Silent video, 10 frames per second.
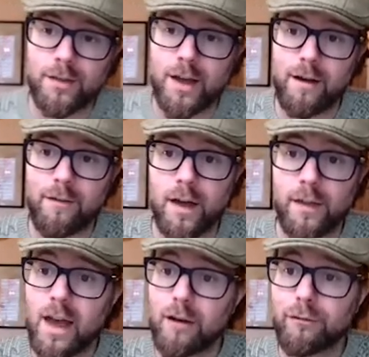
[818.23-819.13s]
They're, they're
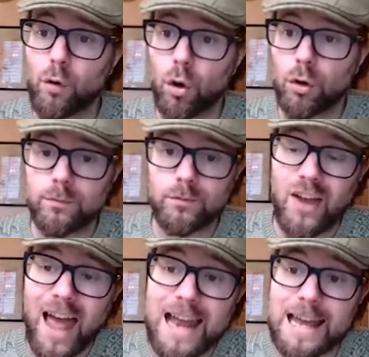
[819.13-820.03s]
therefore
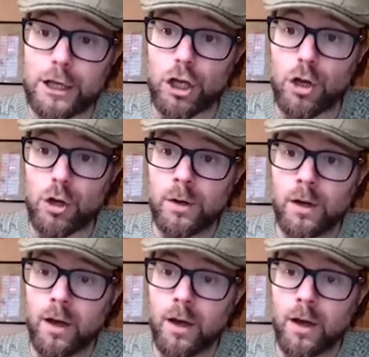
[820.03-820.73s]
telling you,